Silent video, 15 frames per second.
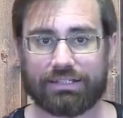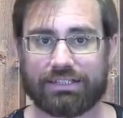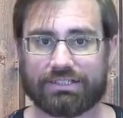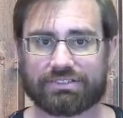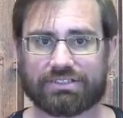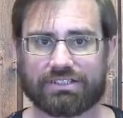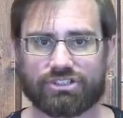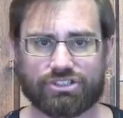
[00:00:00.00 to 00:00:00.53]

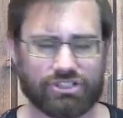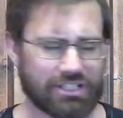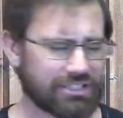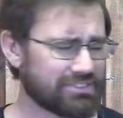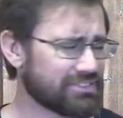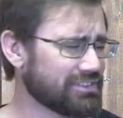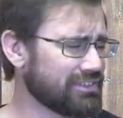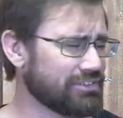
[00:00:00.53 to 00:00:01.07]
is to
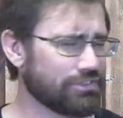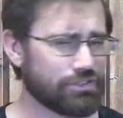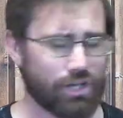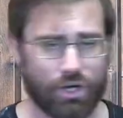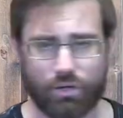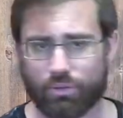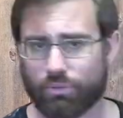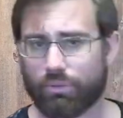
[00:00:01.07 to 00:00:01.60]
just
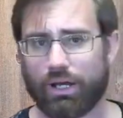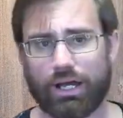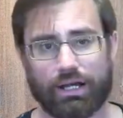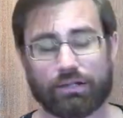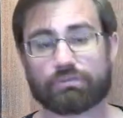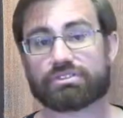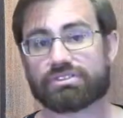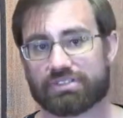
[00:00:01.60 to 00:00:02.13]
go
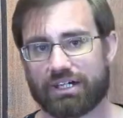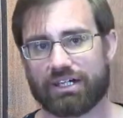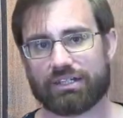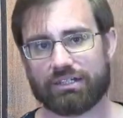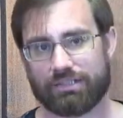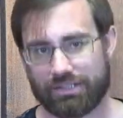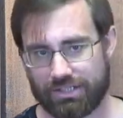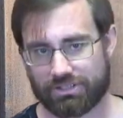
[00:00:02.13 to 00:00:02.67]
outside
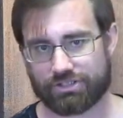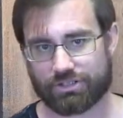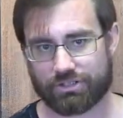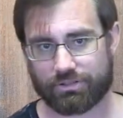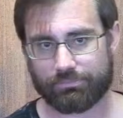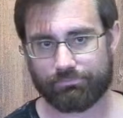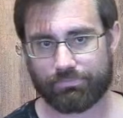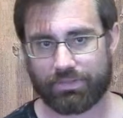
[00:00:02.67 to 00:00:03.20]
in
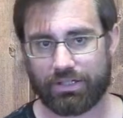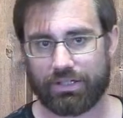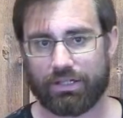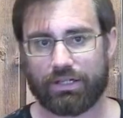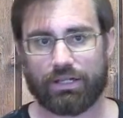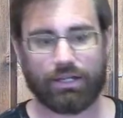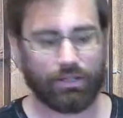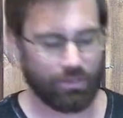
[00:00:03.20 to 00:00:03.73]
nature.
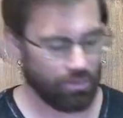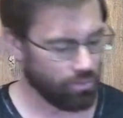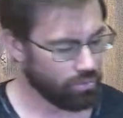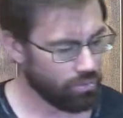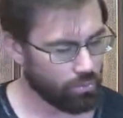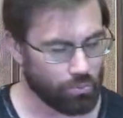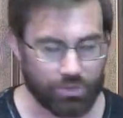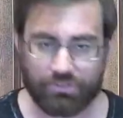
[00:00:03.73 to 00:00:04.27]

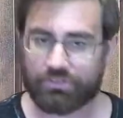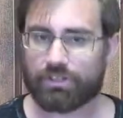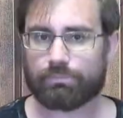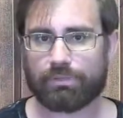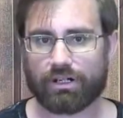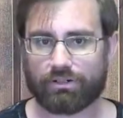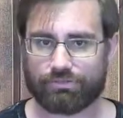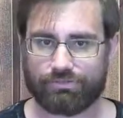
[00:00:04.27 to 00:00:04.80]
With your
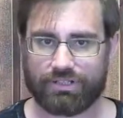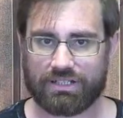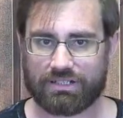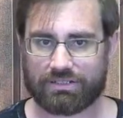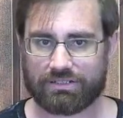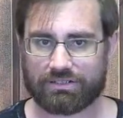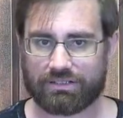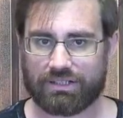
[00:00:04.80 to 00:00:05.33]
bare feet,